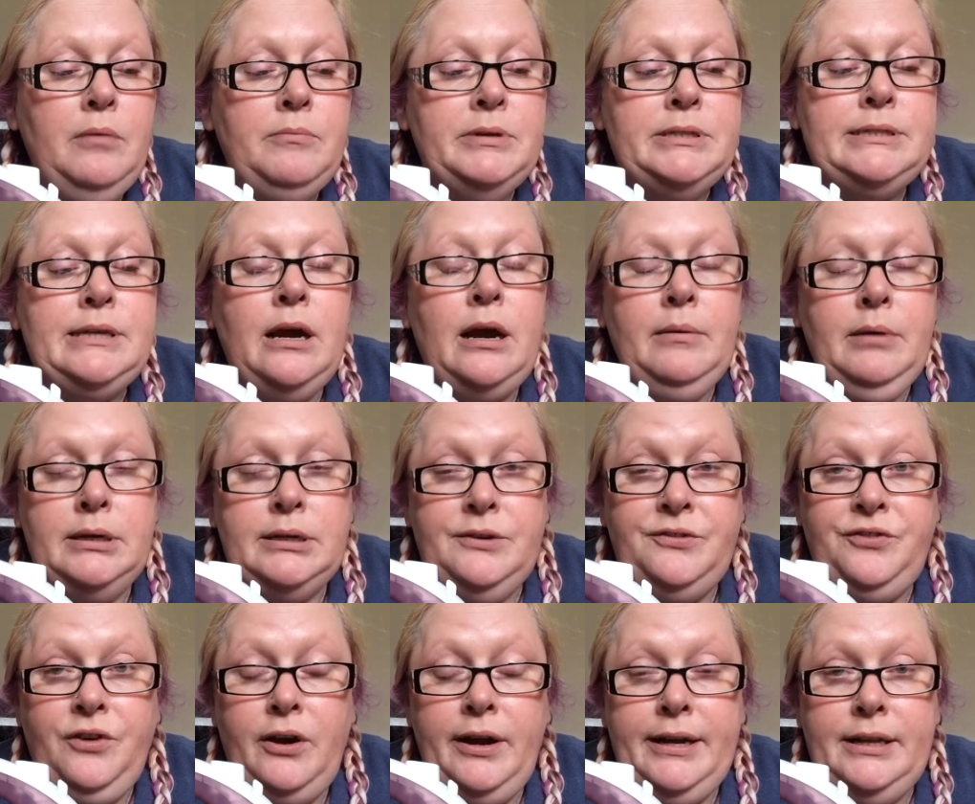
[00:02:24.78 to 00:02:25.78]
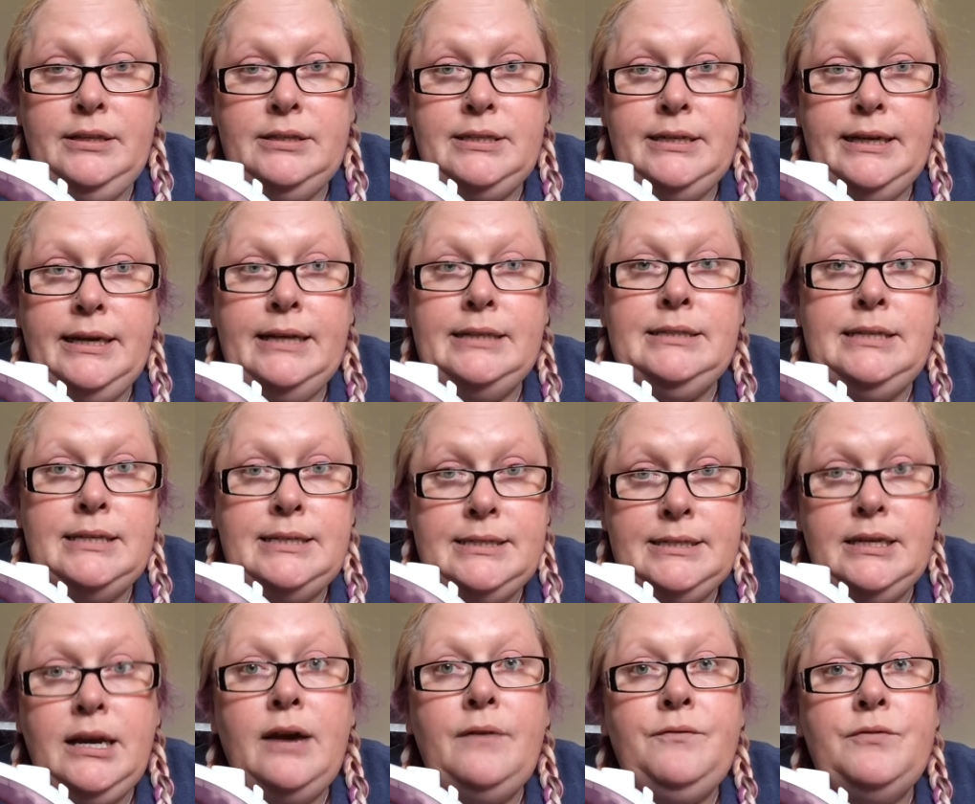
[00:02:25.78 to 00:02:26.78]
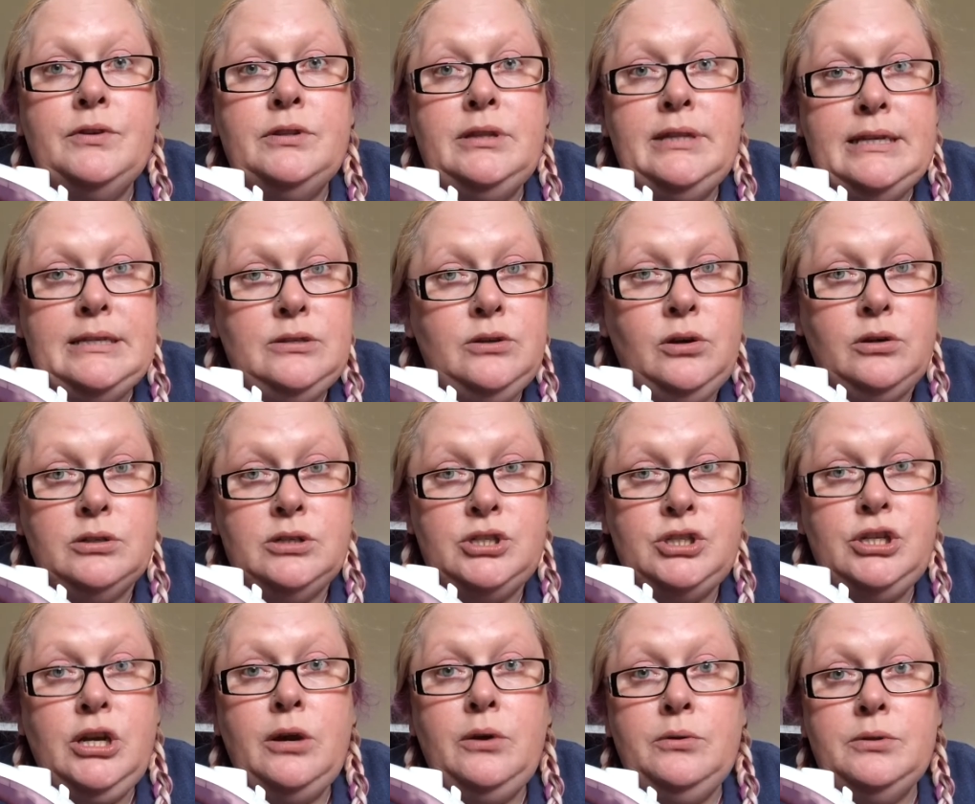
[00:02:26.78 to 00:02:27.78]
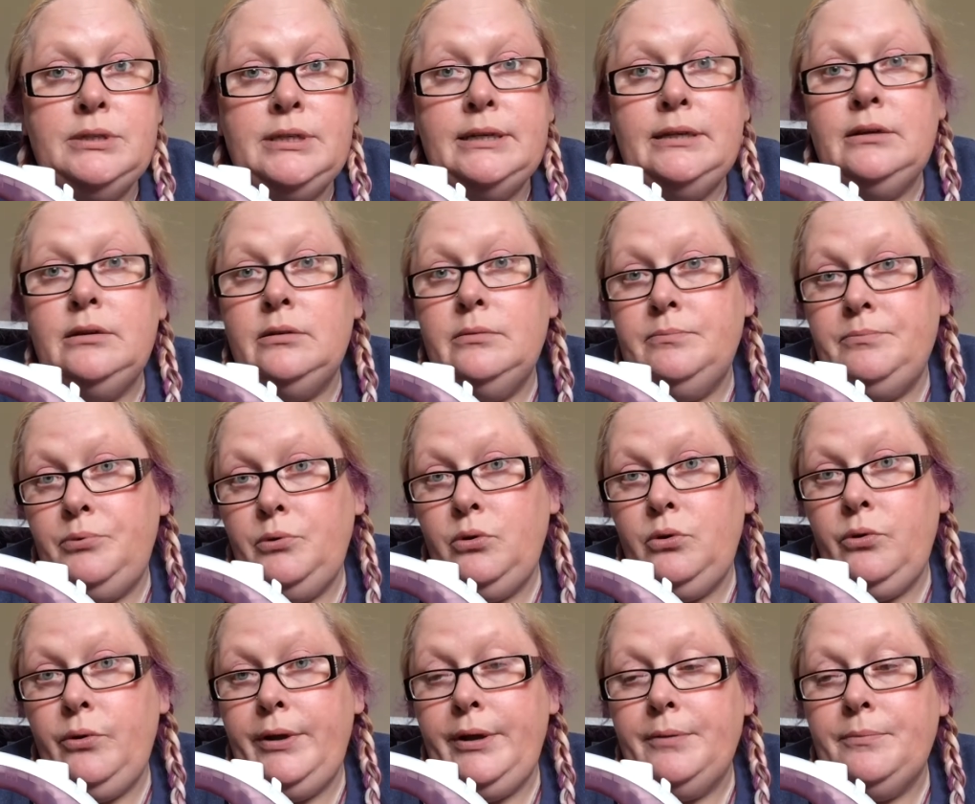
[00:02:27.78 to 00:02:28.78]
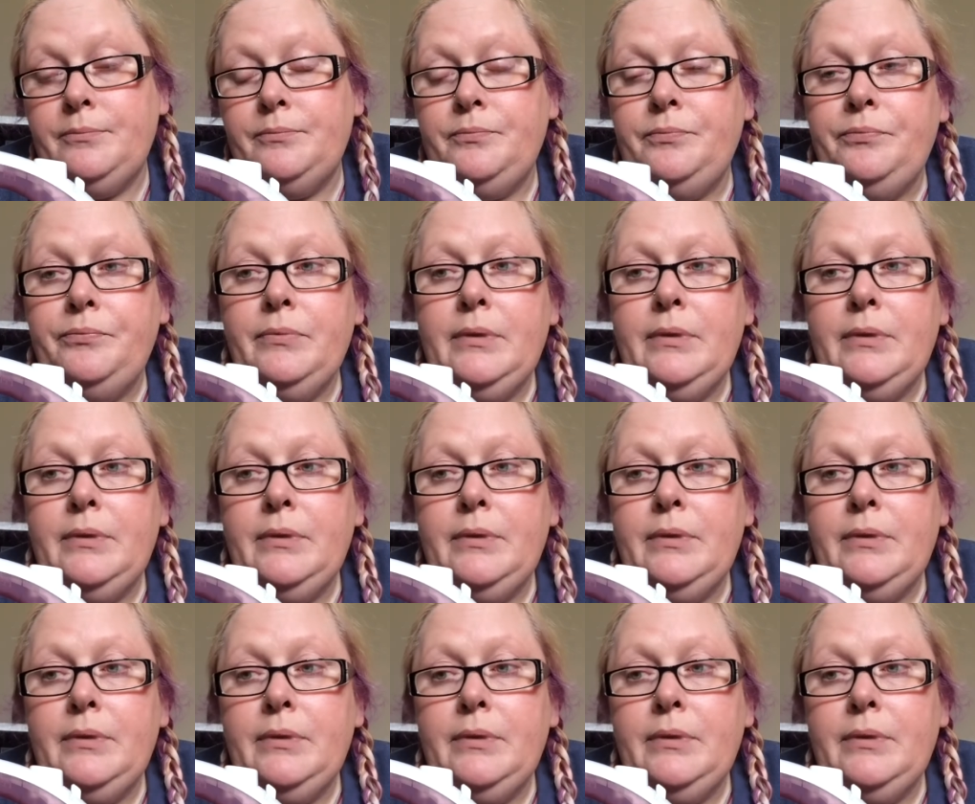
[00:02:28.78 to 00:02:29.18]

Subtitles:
Mr. I'm going to find it had discovered these hot stones in an emporium,